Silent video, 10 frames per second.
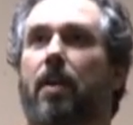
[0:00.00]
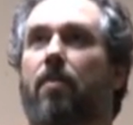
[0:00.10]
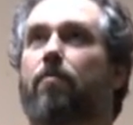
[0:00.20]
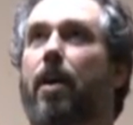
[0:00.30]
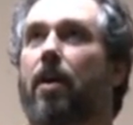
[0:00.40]

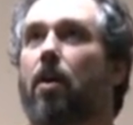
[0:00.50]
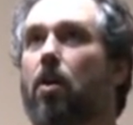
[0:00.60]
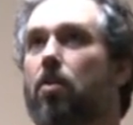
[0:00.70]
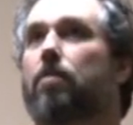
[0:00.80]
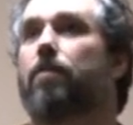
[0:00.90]
something of my
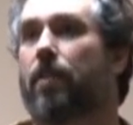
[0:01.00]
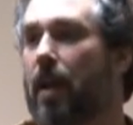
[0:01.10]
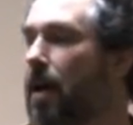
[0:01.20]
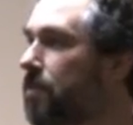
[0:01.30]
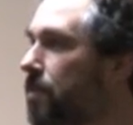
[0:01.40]
own
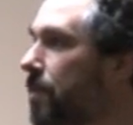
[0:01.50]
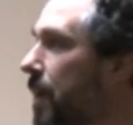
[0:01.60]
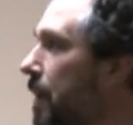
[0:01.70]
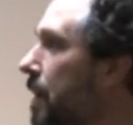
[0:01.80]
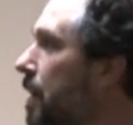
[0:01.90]

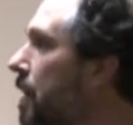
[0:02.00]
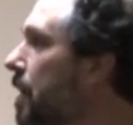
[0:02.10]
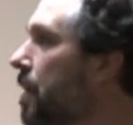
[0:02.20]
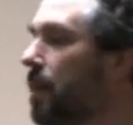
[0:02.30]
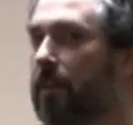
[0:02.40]
philosophy
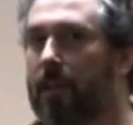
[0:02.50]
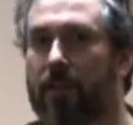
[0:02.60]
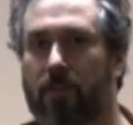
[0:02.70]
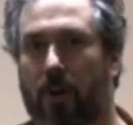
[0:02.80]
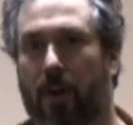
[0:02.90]

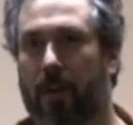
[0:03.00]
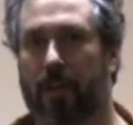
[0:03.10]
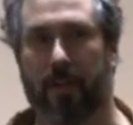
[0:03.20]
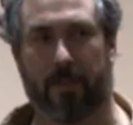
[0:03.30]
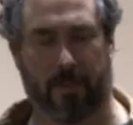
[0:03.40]
to get
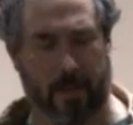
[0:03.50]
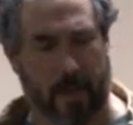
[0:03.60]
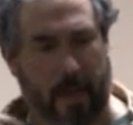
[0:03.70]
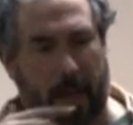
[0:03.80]
started in this.